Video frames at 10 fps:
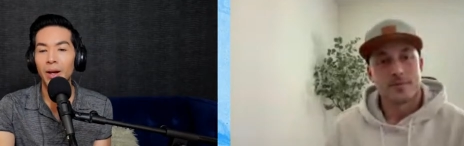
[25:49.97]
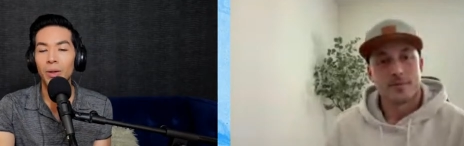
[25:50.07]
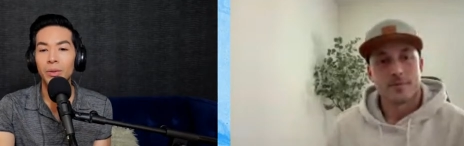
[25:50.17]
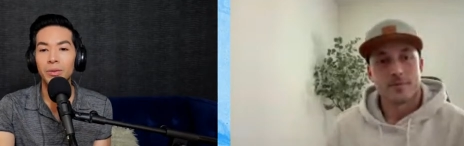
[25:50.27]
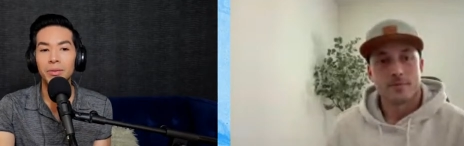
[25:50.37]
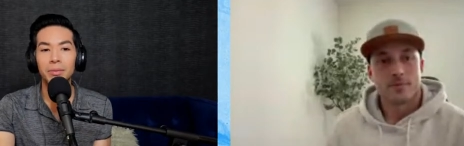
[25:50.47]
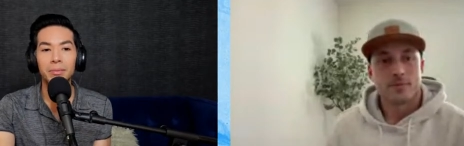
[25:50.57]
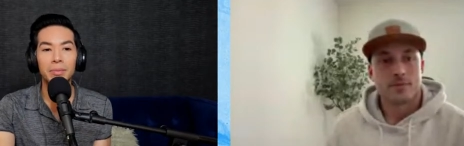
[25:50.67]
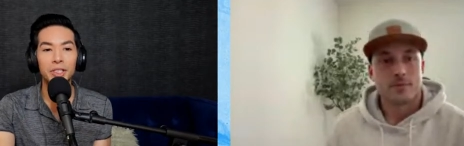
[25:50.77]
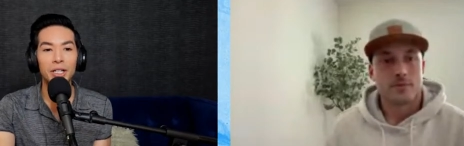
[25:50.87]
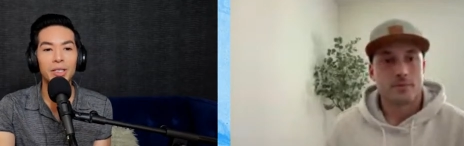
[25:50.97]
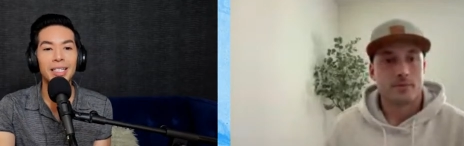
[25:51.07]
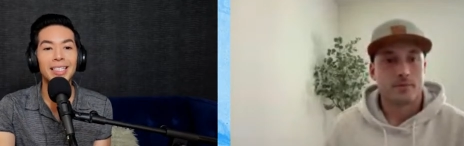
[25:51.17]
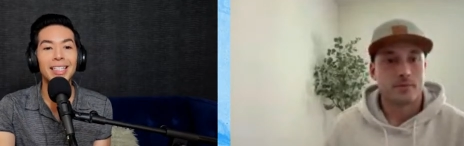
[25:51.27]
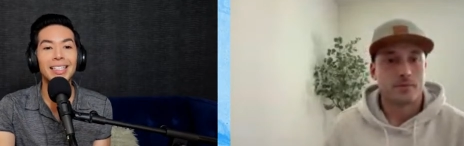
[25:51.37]
Speaker 1: Oh, Michelle
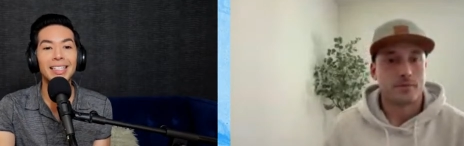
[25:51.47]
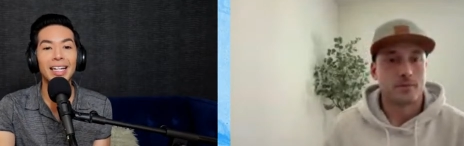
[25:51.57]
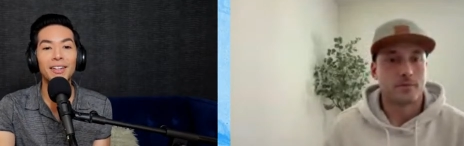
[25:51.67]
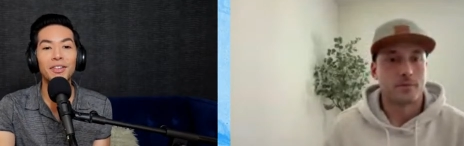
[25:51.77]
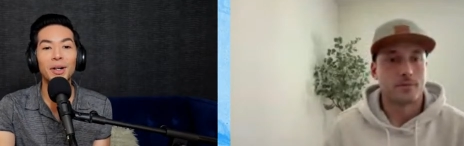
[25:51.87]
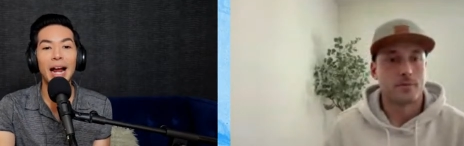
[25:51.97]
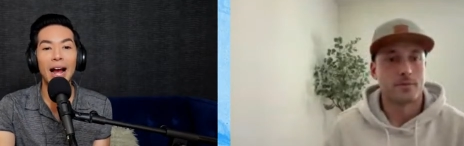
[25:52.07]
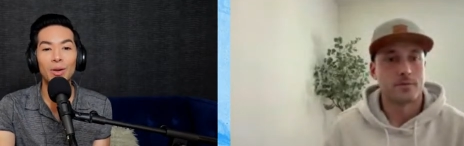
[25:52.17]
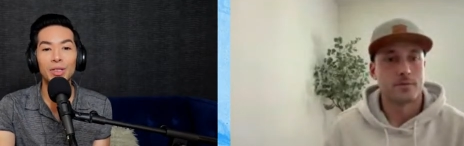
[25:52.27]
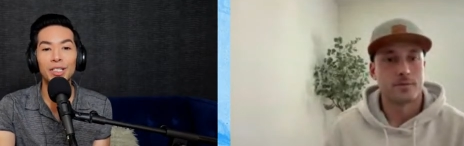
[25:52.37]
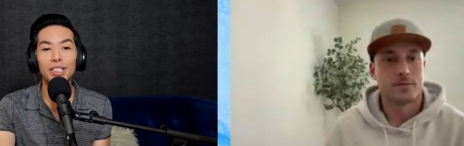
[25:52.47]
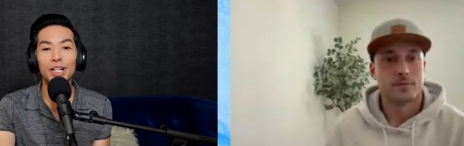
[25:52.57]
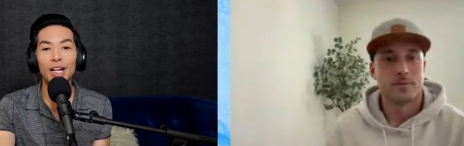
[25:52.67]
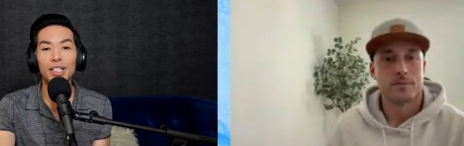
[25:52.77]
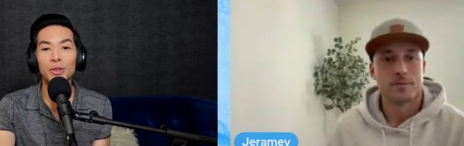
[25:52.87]
says the state of your house does
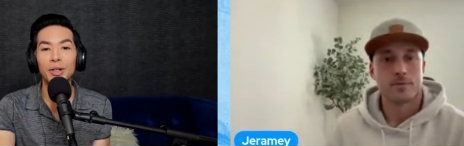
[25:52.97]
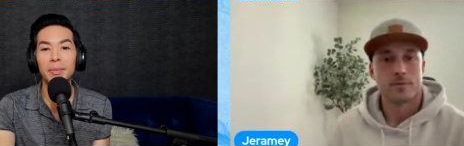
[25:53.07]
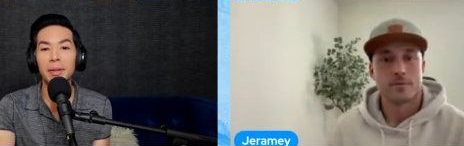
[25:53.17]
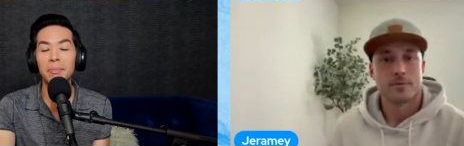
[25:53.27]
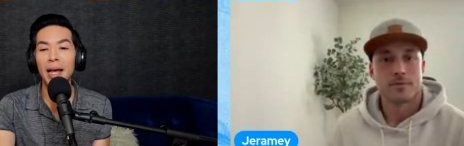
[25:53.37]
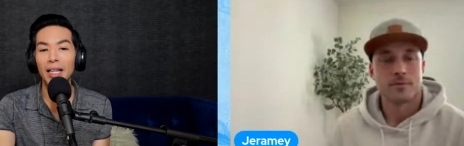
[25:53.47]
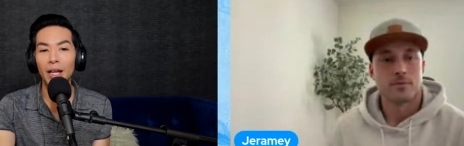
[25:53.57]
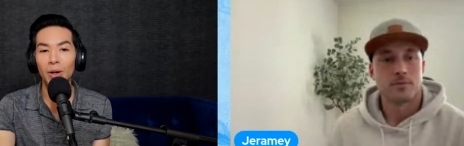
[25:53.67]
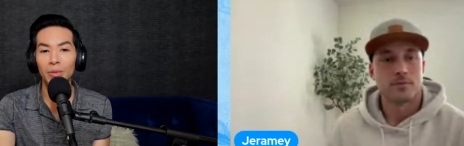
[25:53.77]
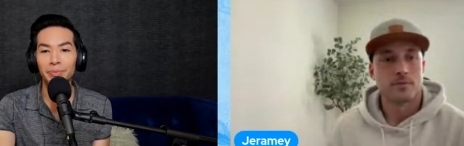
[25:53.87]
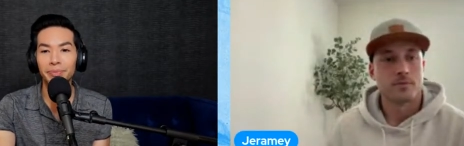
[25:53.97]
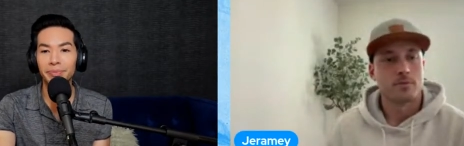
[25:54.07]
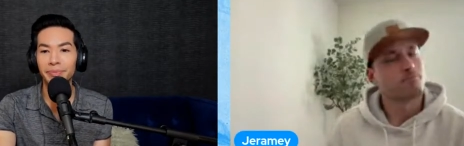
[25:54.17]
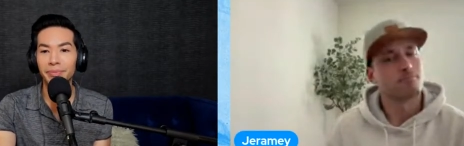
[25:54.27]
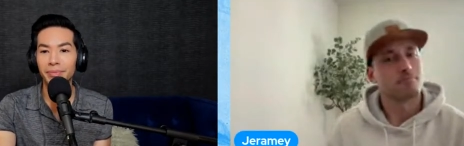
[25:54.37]
not scream mellow.
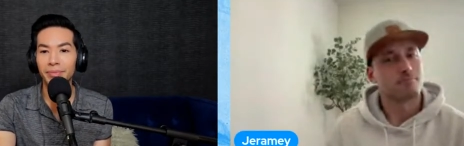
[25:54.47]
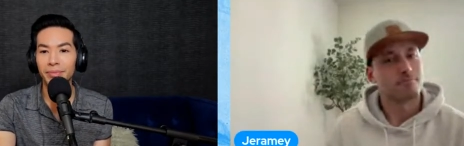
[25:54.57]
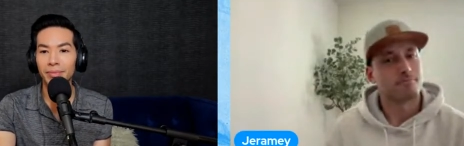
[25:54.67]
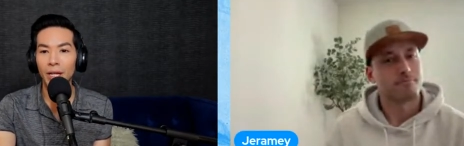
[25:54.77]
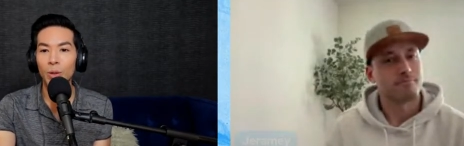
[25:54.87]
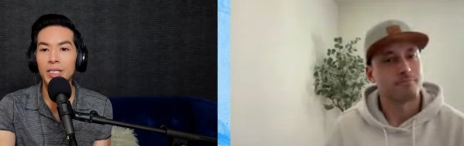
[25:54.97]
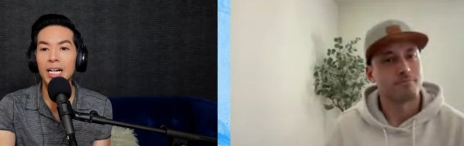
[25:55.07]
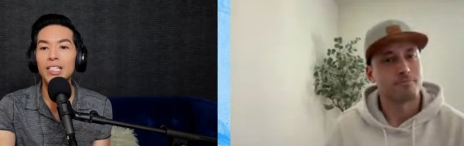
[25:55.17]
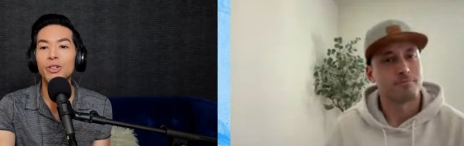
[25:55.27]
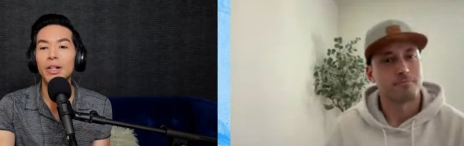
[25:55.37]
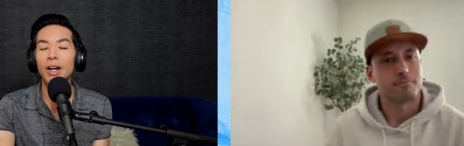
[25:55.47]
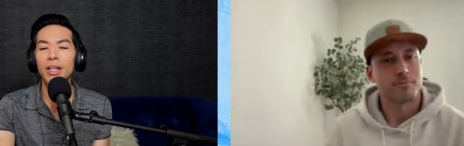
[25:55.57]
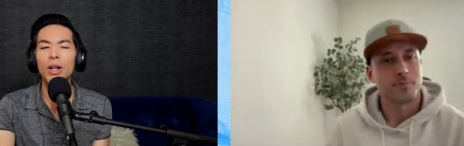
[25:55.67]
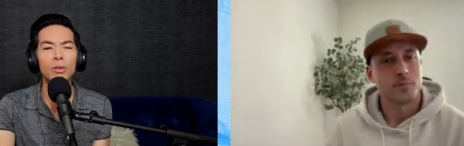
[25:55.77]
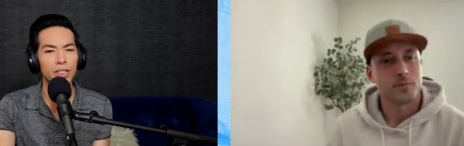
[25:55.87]
Oh, does scream? Oh,
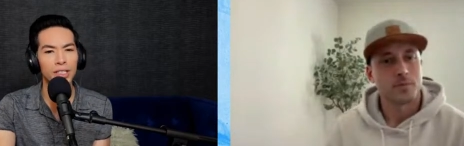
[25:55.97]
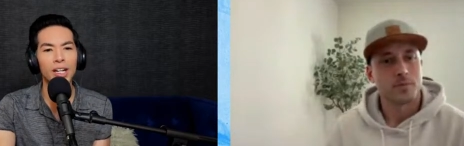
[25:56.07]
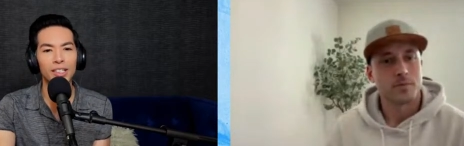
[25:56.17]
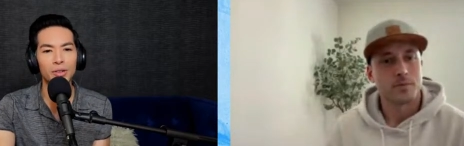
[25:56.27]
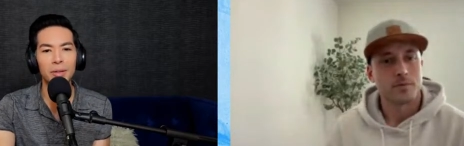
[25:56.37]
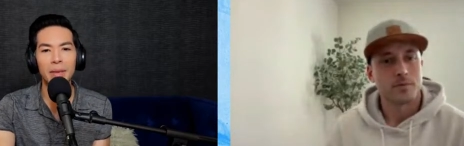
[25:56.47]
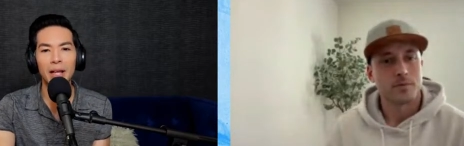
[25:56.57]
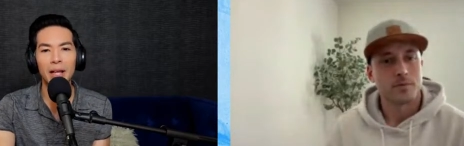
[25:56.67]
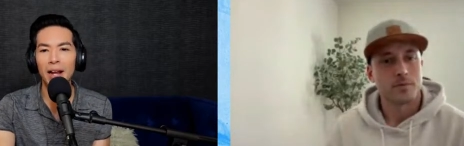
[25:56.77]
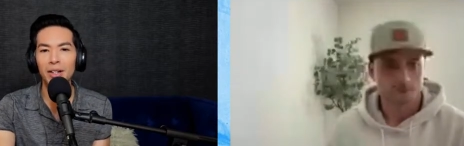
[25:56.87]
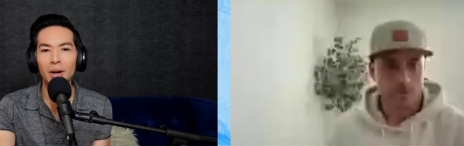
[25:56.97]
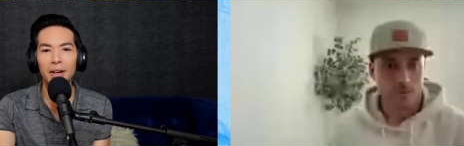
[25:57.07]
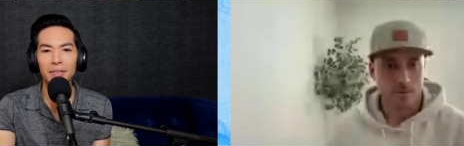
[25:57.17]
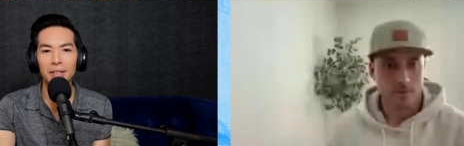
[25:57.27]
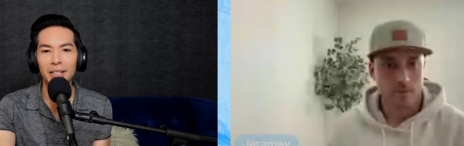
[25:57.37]
you know, does not scream mellow. I don't know. I
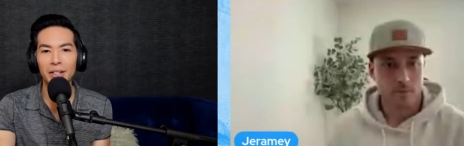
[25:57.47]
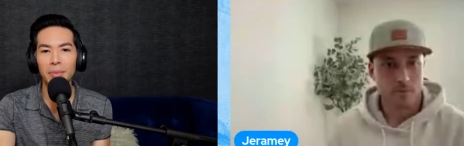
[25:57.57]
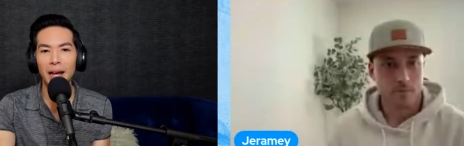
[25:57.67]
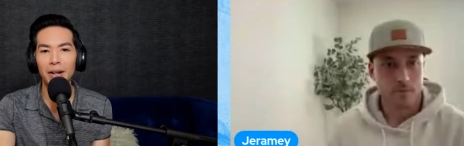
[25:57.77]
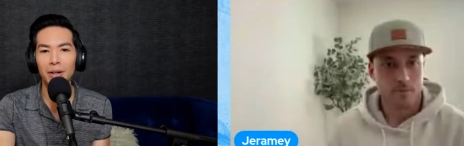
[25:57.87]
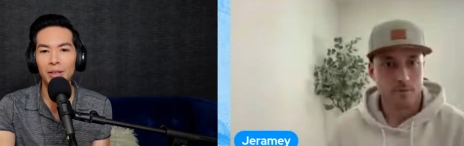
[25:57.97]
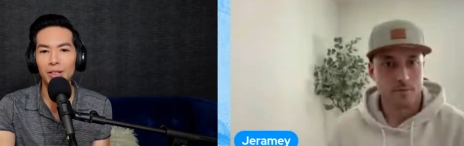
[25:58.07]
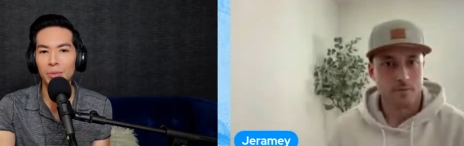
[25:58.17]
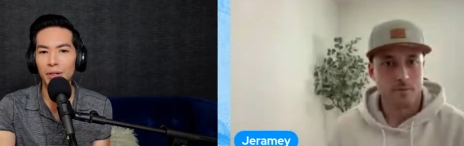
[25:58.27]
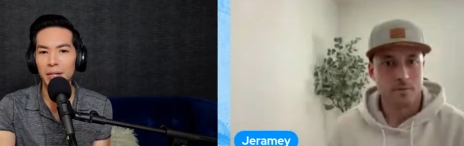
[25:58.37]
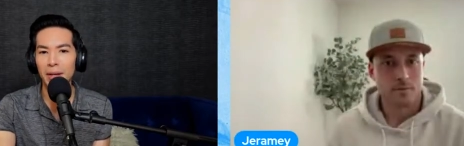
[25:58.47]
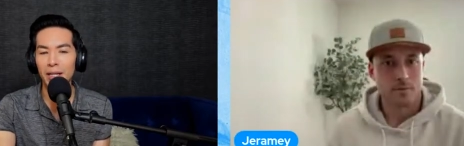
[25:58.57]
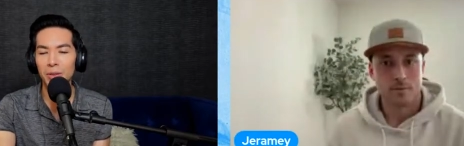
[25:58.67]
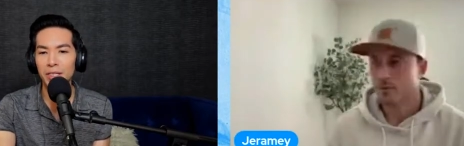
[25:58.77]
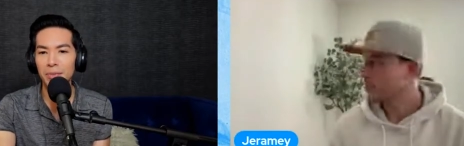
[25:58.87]
feel like your background looks pretty
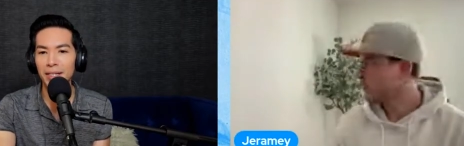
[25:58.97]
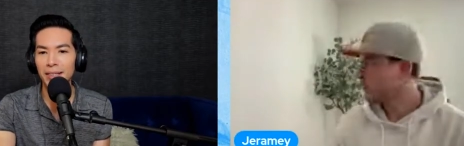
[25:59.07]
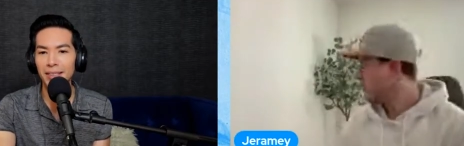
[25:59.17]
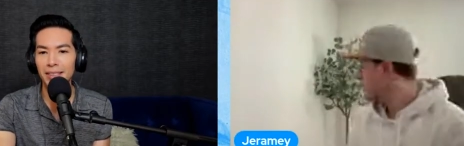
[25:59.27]
mellow to me.